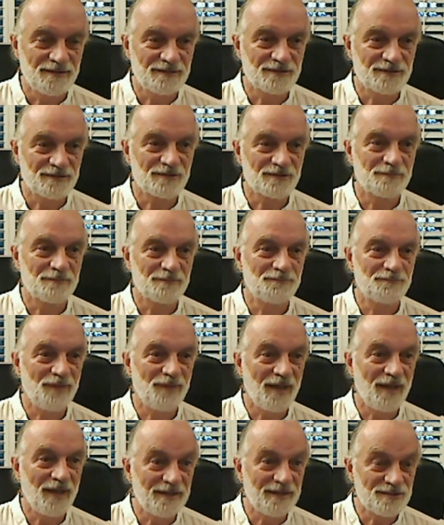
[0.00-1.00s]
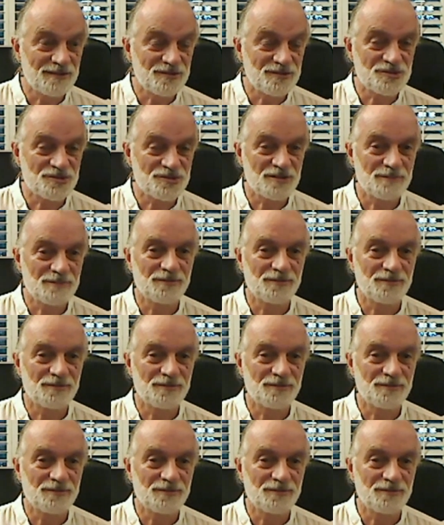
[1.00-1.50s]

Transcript: the companionship